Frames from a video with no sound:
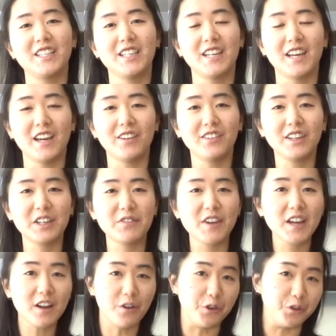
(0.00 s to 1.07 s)
Today we're gonna
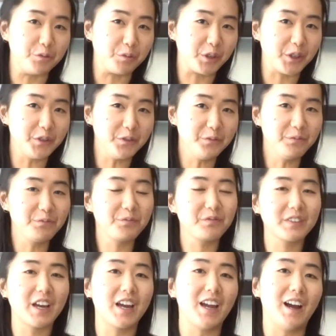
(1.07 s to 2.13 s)
make cold brew.
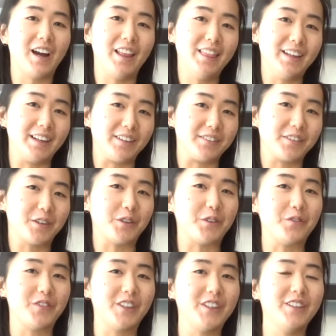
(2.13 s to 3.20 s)
I love
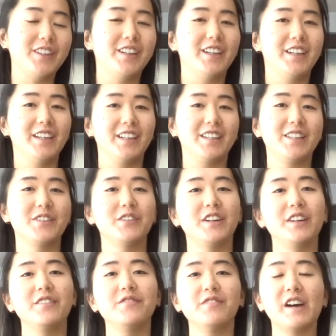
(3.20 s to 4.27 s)
cold brew. It's one
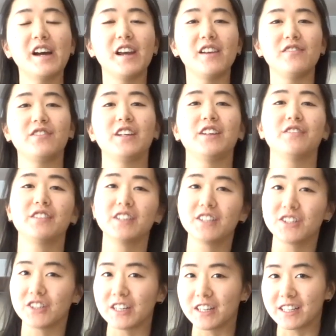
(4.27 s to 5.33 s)
of my favorite
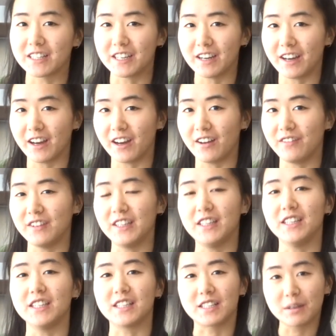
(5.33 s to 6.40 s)
drinks to have in
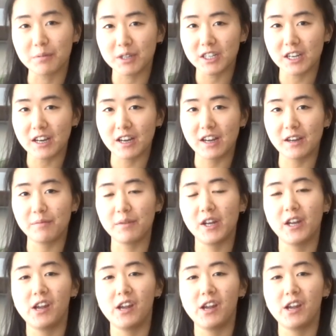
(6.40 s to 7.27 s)
the summertime.